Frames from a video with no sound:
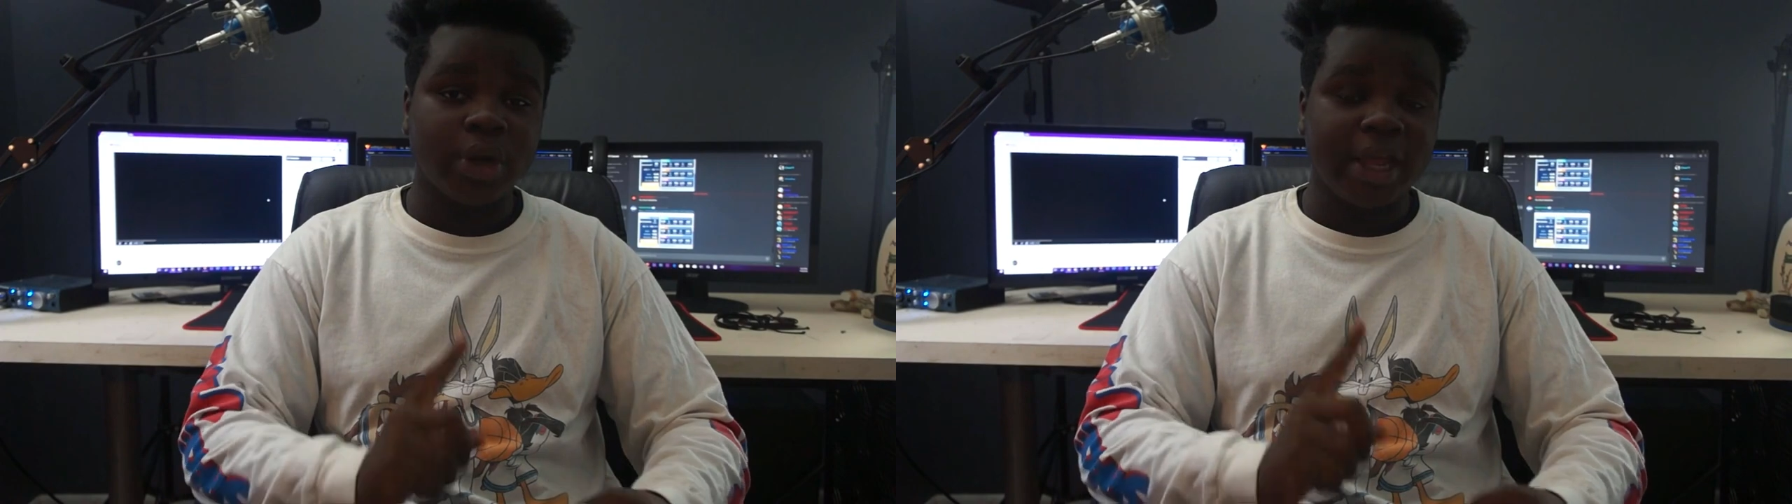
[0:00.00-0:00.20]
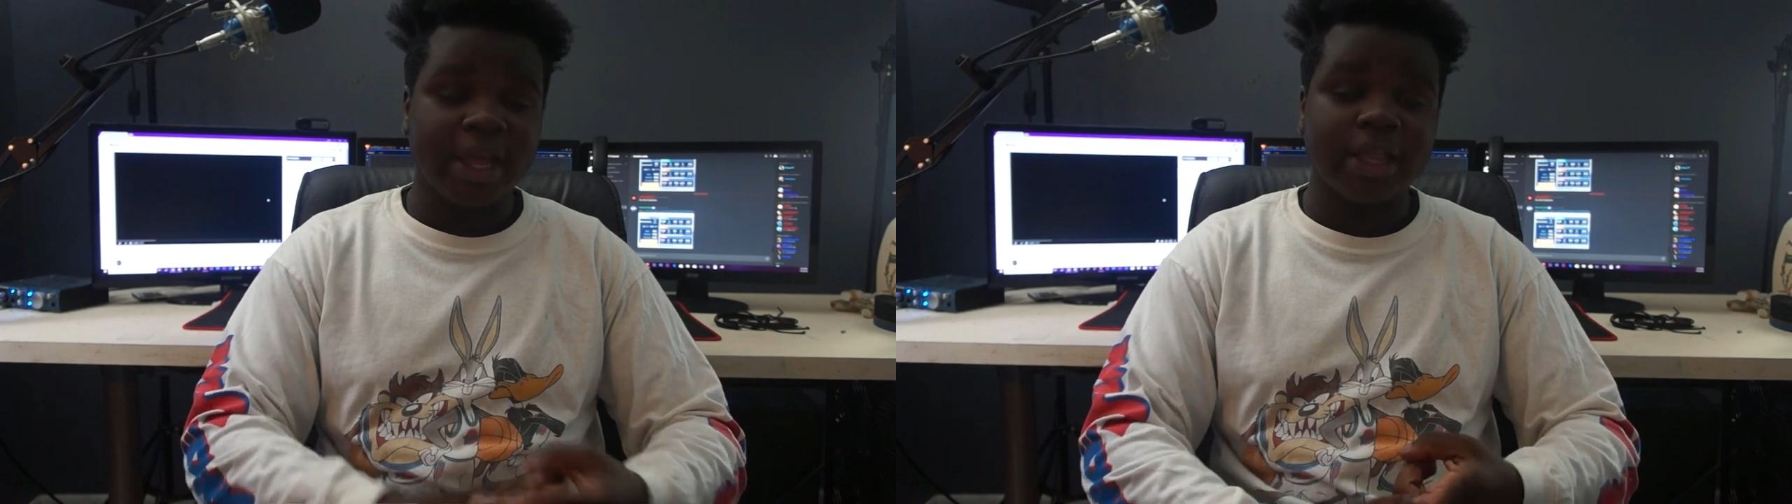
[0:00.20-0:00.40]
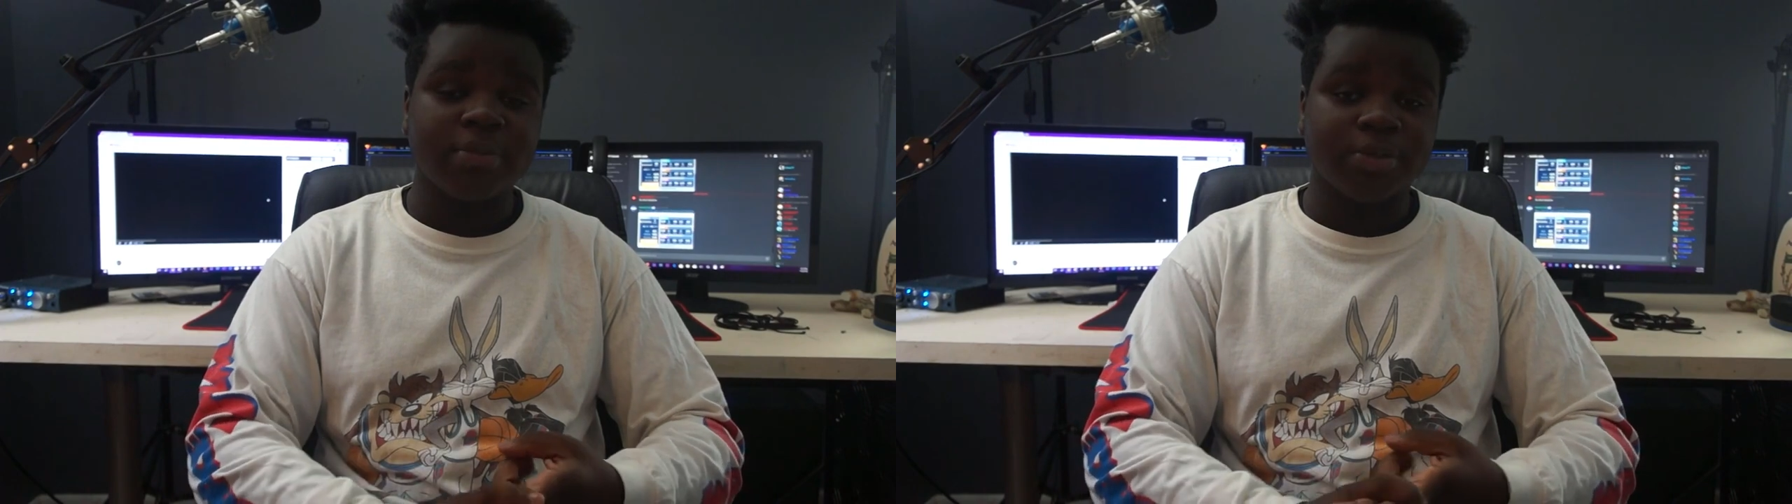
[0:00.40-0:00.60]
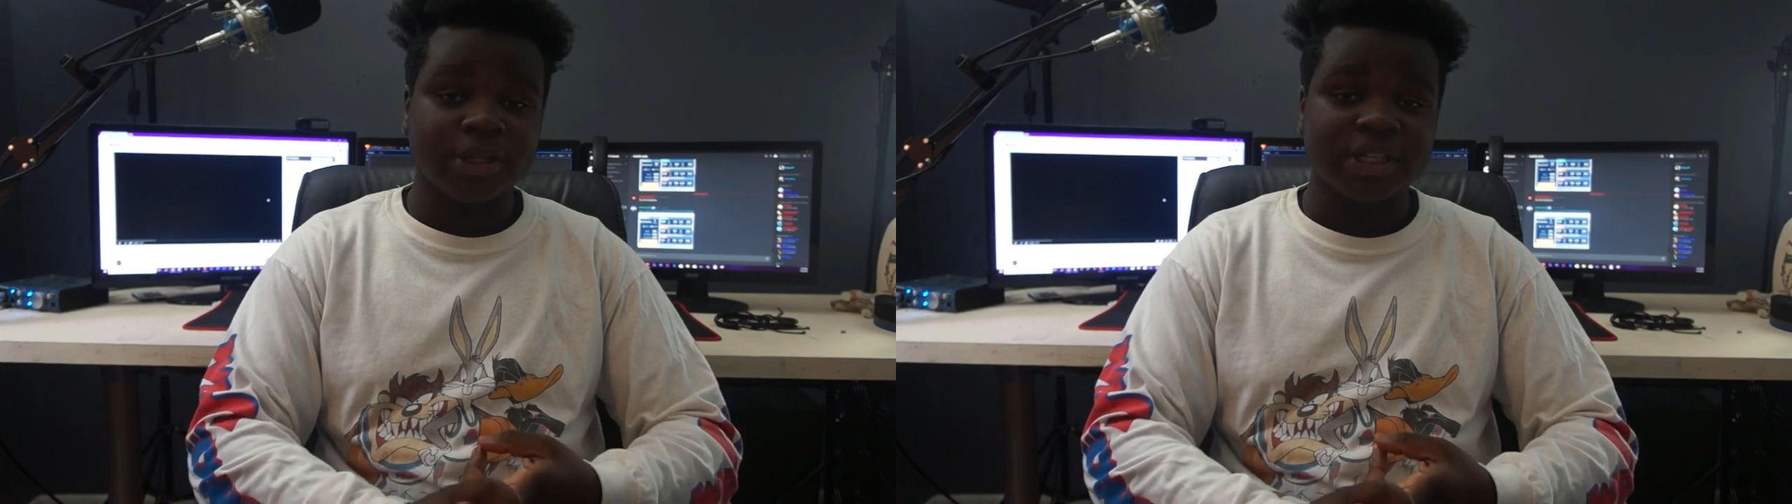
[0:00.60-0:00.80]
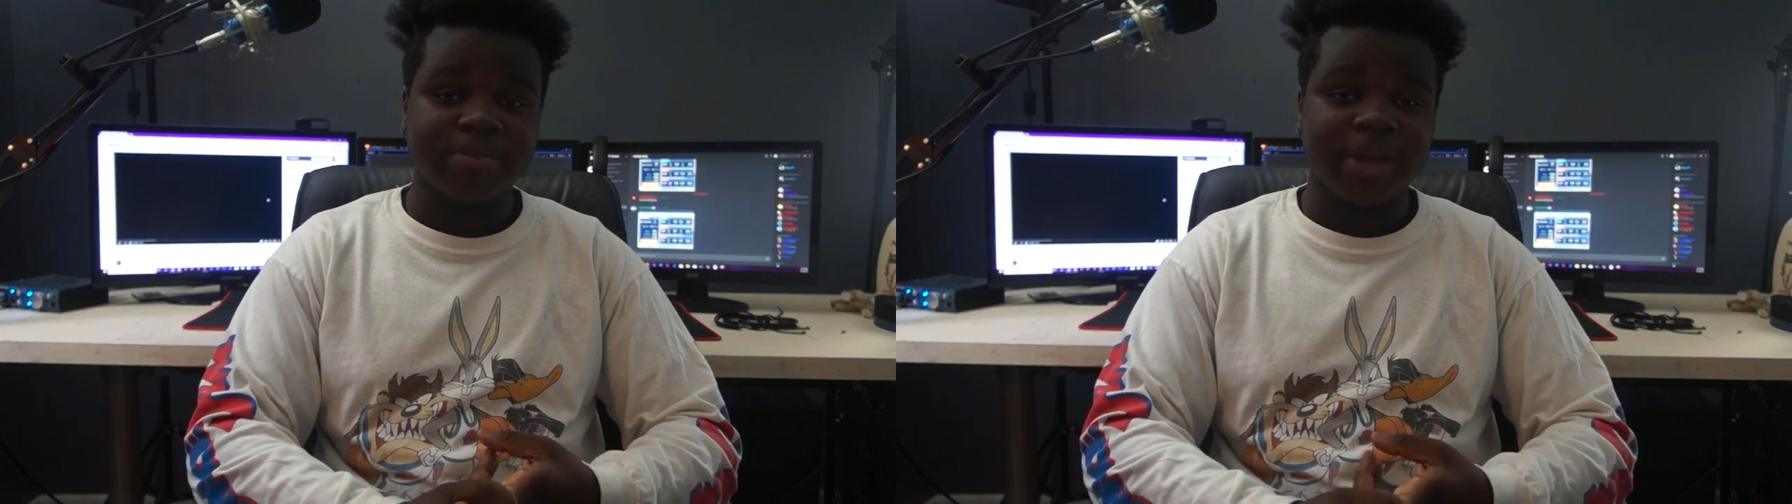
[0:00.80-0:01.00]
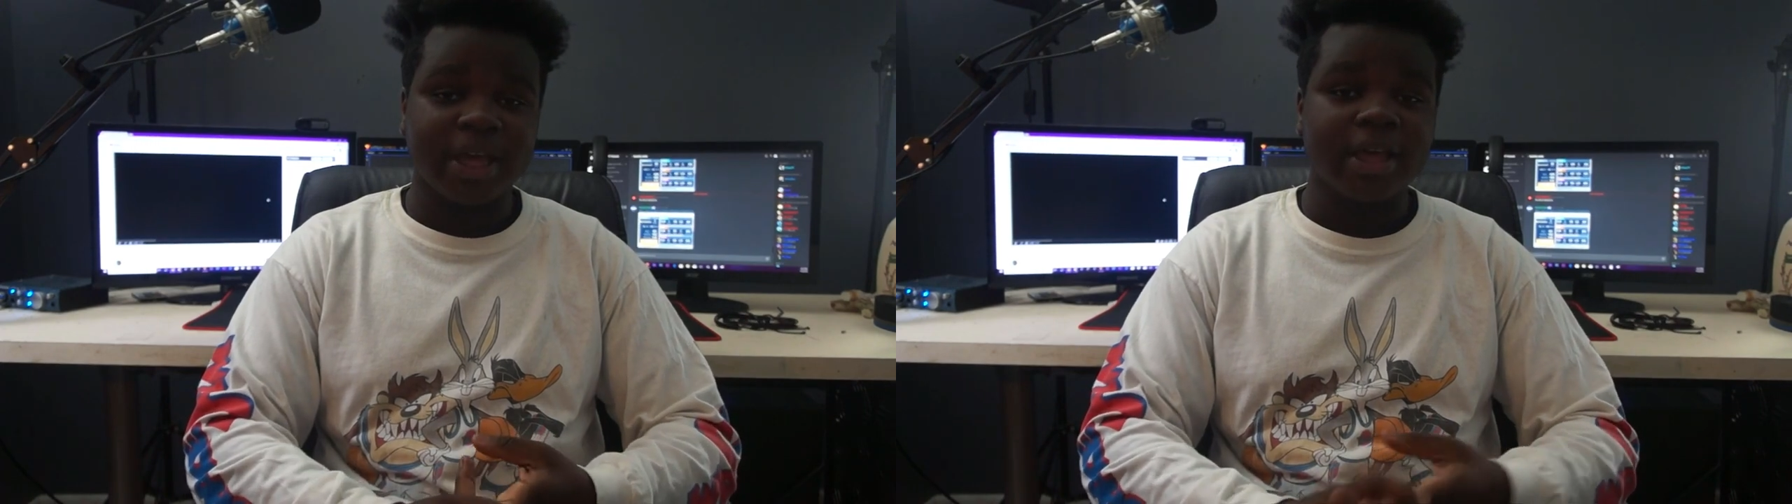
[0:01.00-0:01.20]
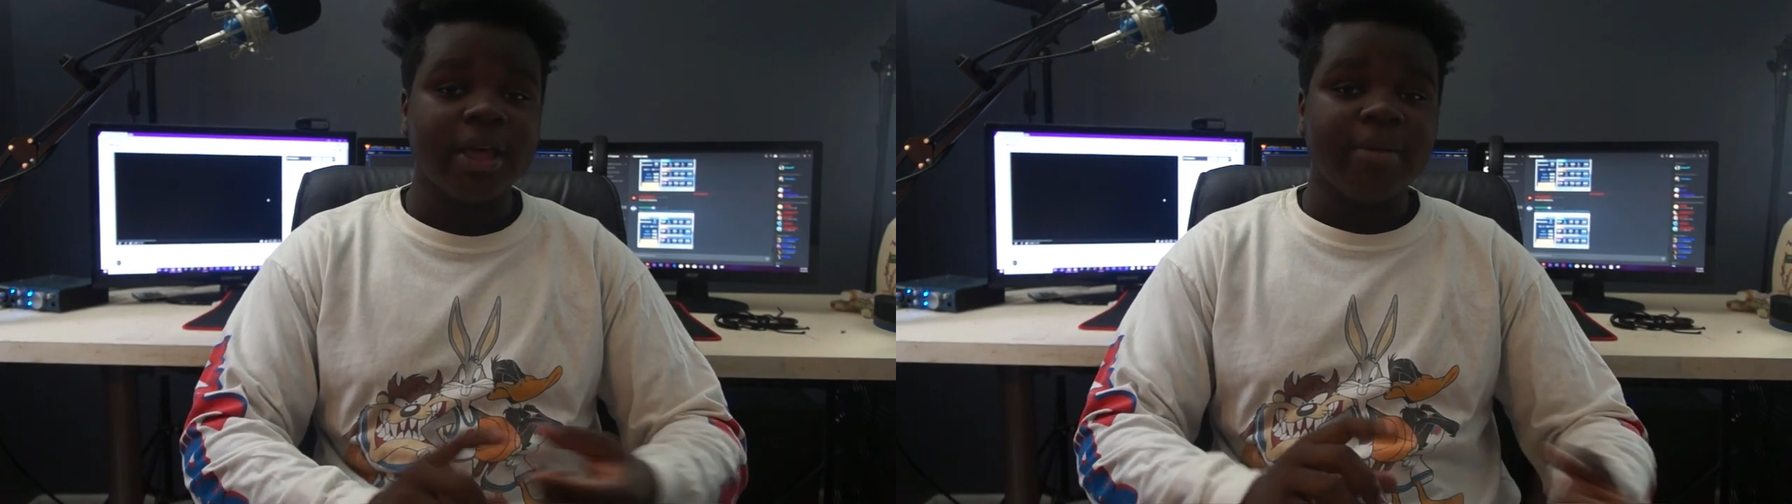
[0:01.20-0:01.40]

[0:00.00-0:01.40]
it and the preset pack,